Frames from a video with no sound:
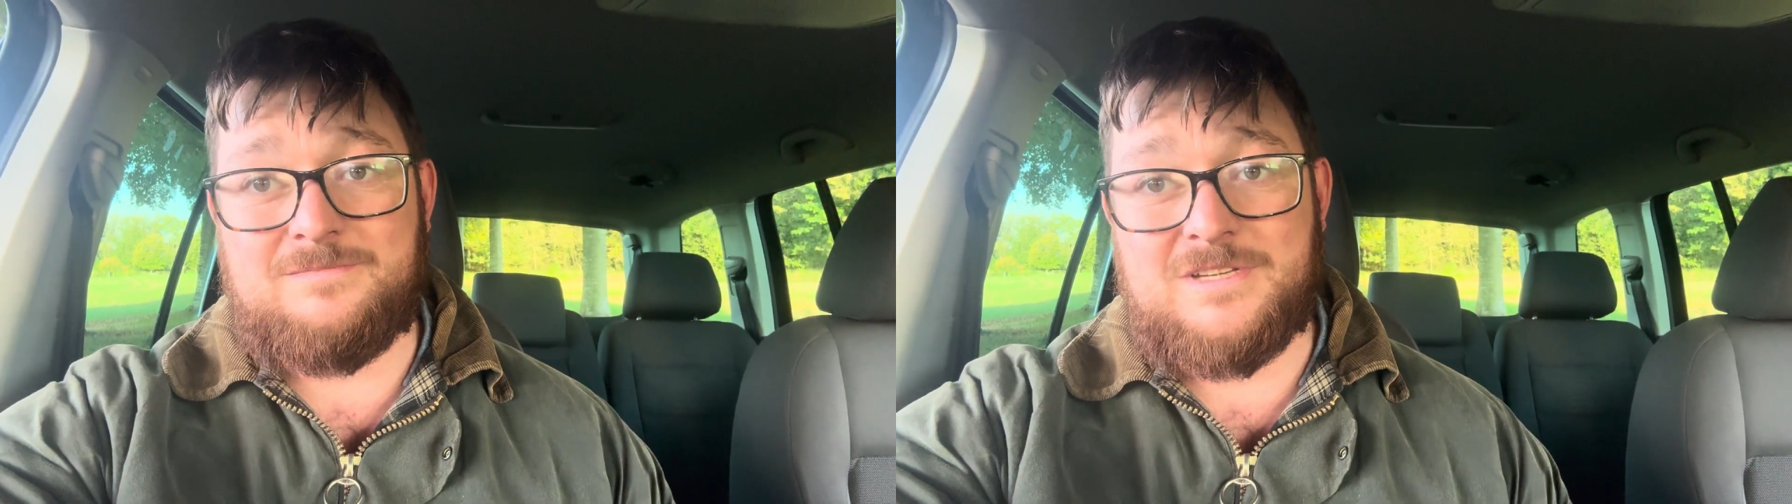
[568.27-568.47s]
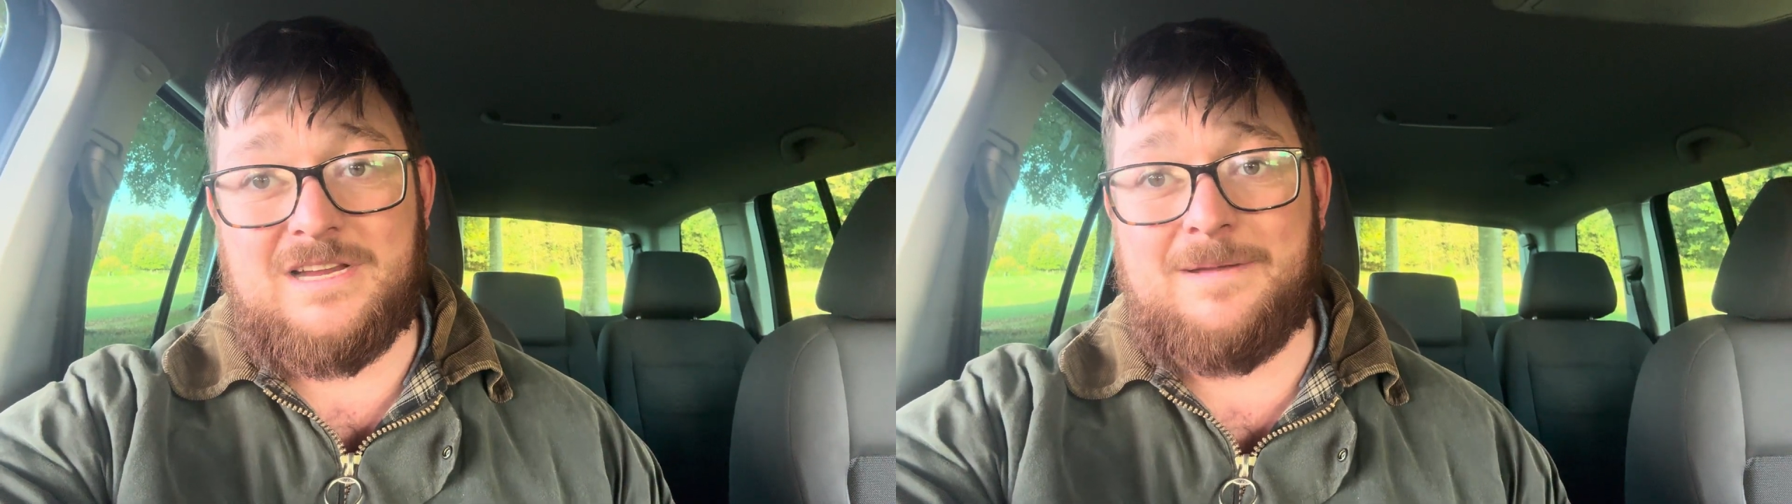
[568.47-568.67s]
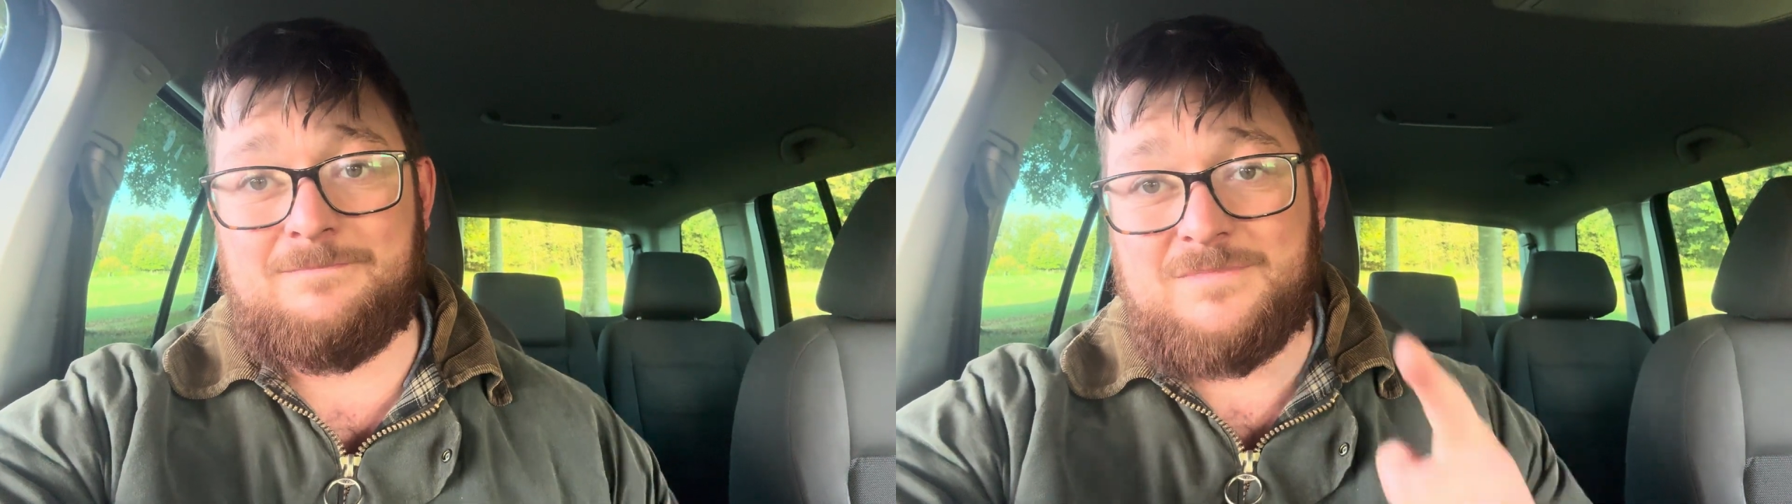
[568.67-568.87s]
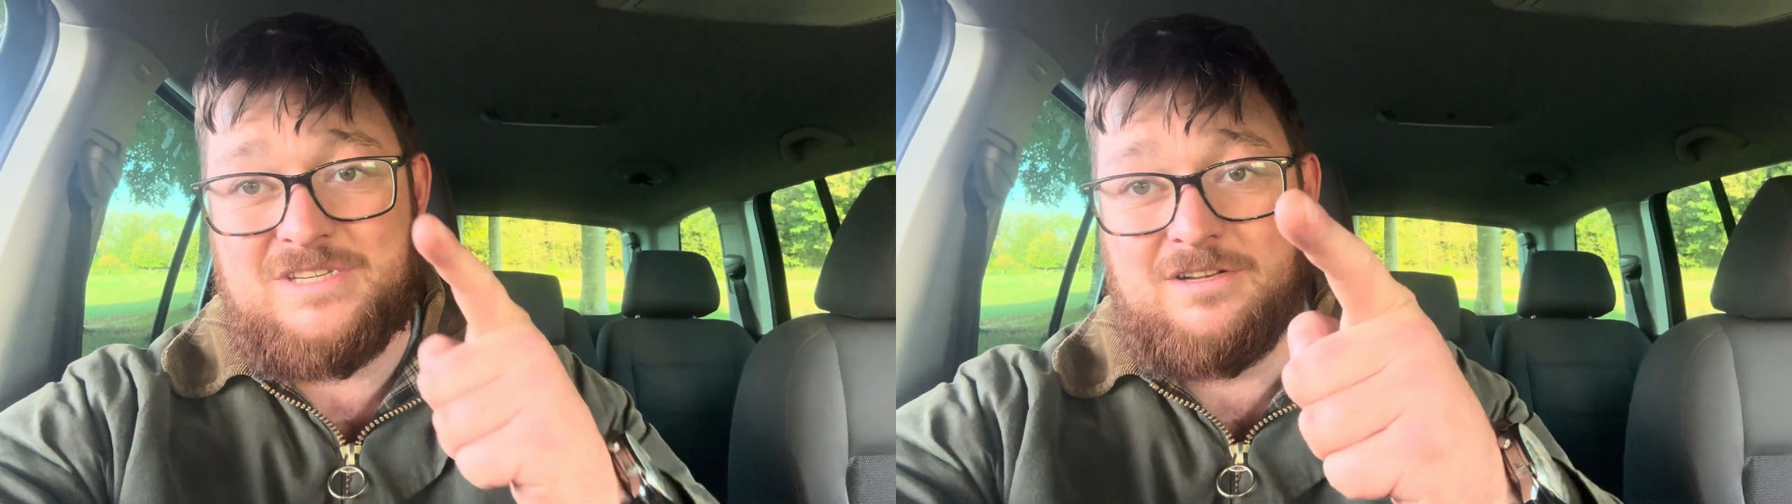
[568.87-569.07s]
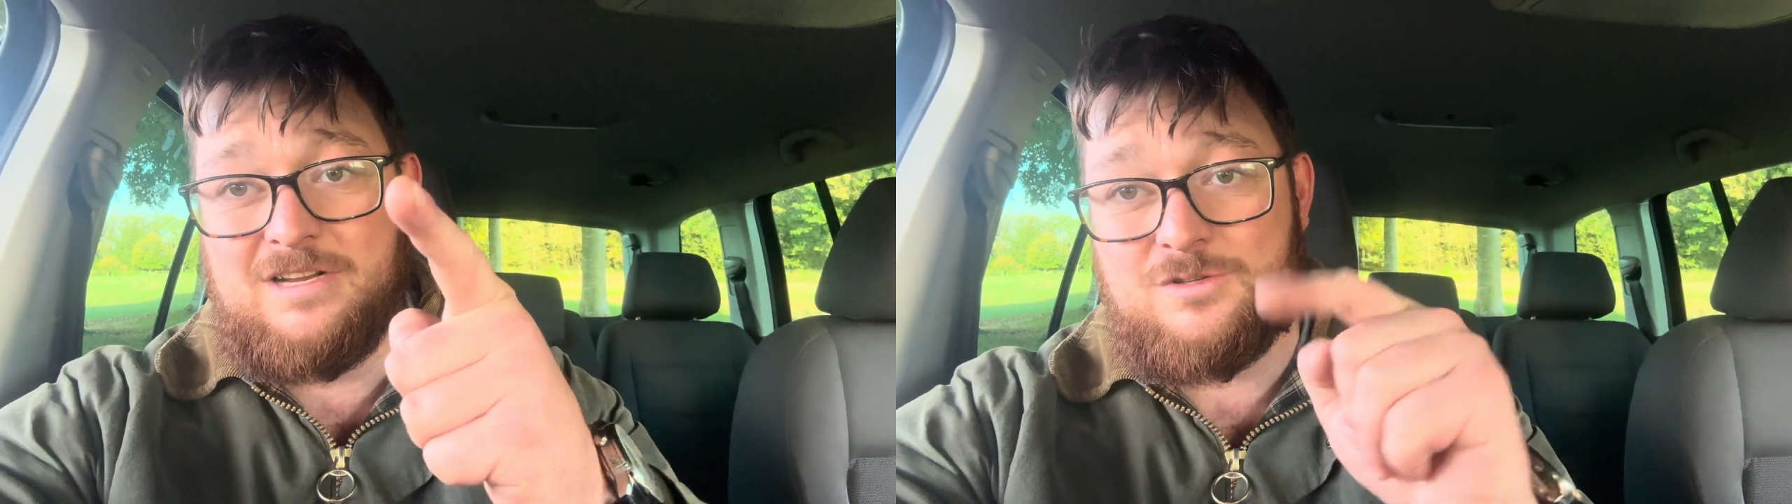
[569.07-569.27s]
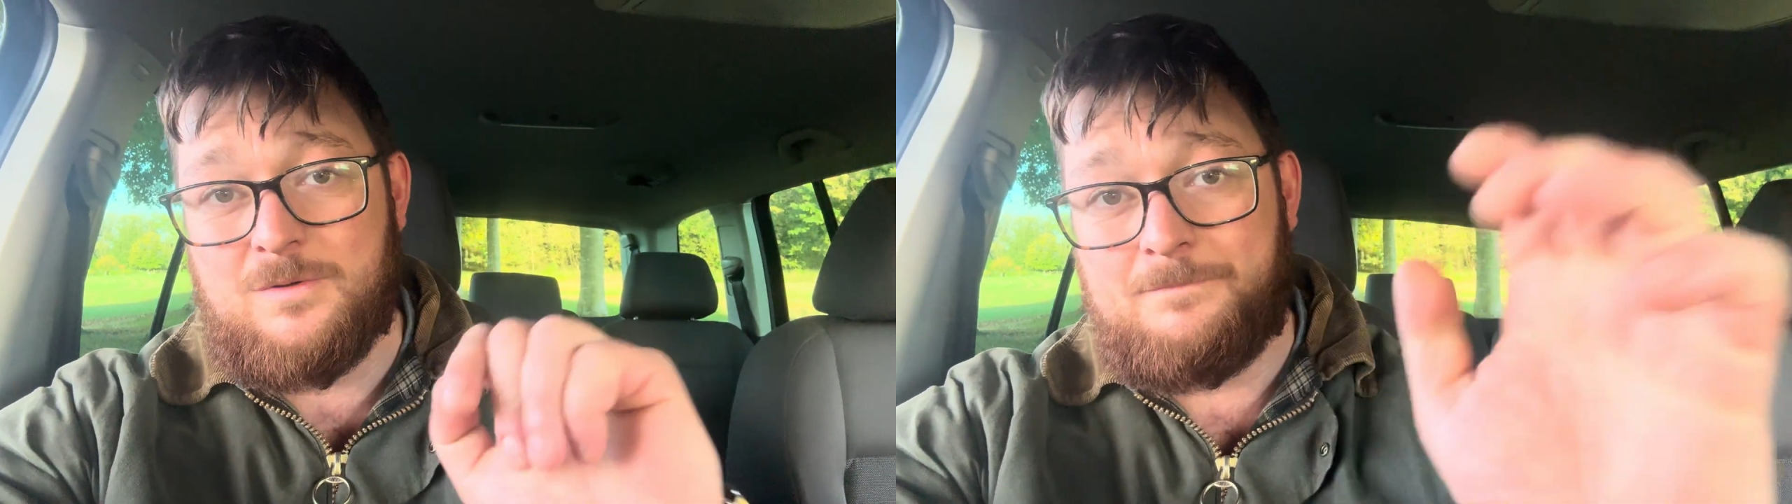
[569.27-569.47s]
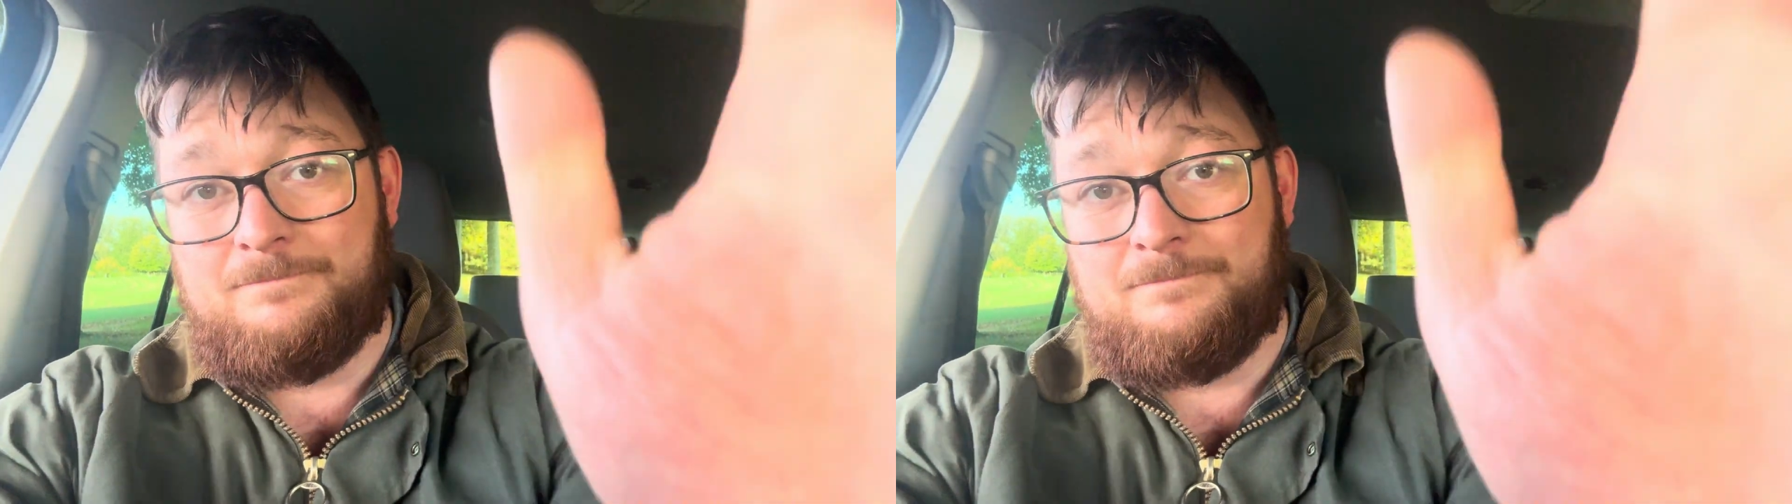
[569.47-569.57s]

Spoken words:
So yeah, see you on the next one.